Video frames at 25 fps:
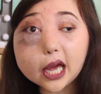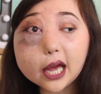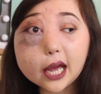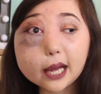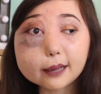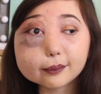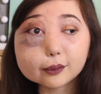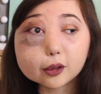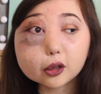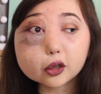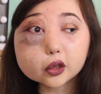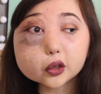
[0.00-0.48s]

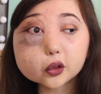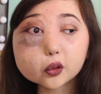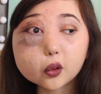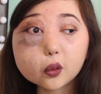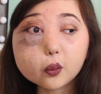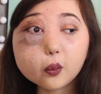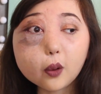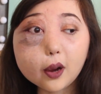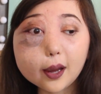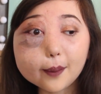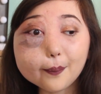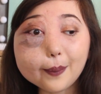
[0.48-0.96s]
I'm not
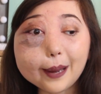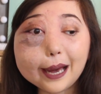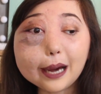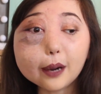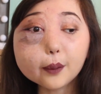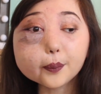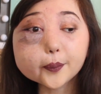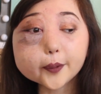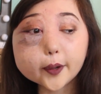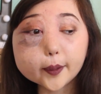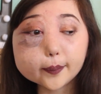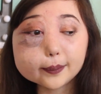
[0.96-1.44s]
sure what
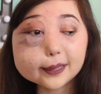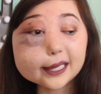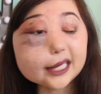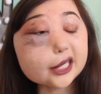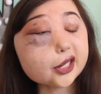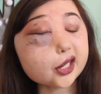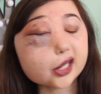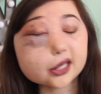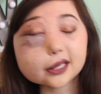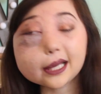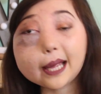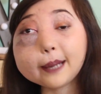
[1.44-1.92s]
about, probably
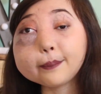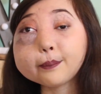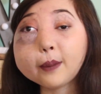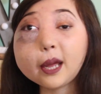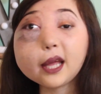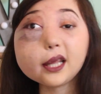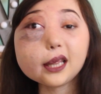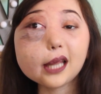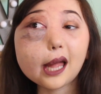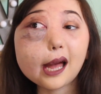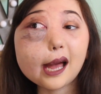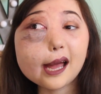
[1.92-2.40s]
just like
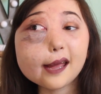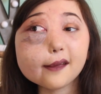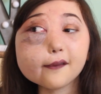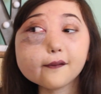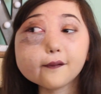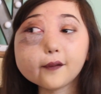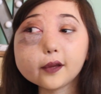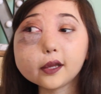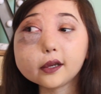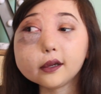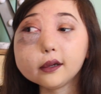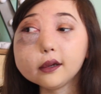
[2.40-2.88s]
my
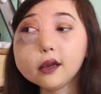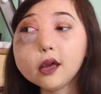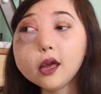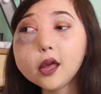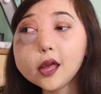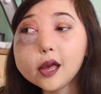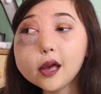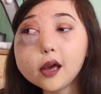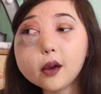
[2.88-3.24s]
life and